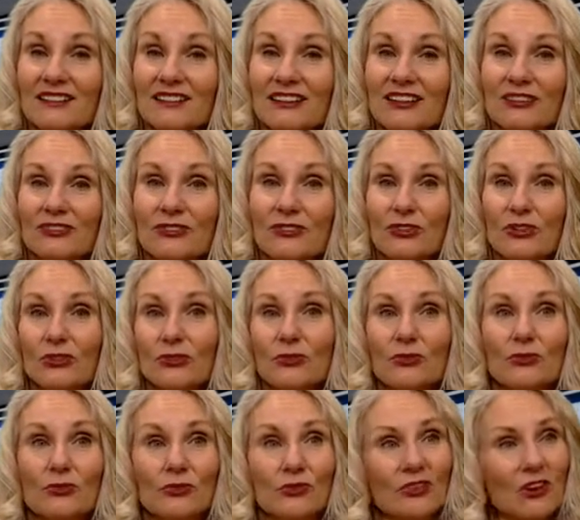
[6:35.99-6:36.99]
If
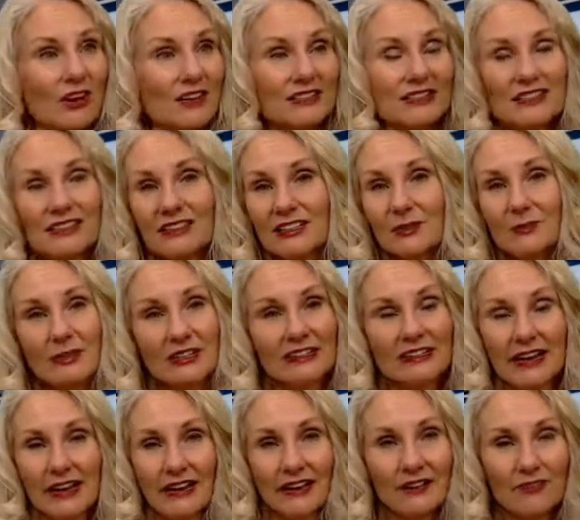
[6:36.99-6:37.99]
you're constantly being
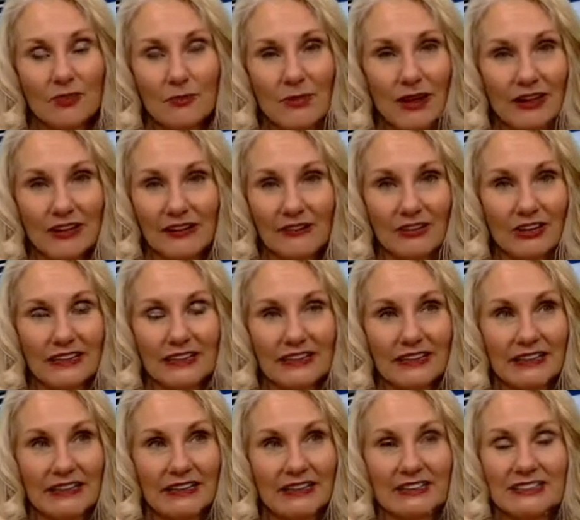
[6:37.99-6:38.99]
negative about
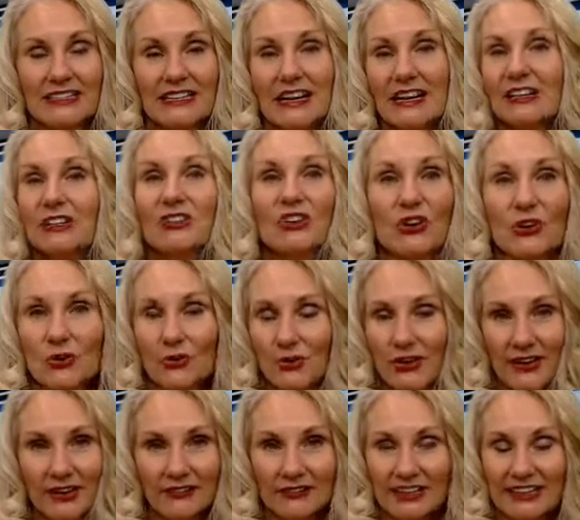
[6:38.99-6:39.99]
everything and saying no to
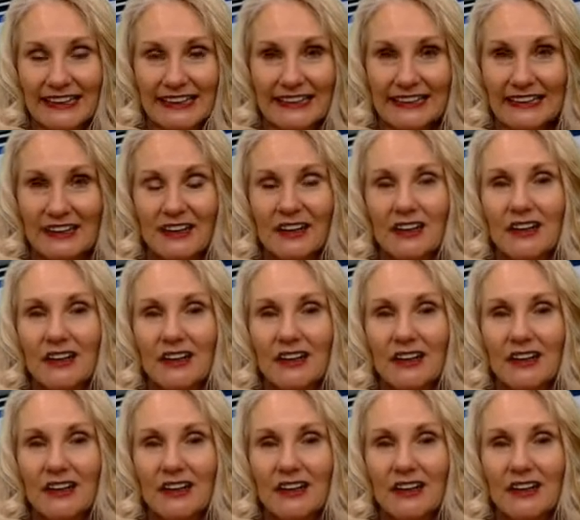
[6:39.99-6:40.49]
everything,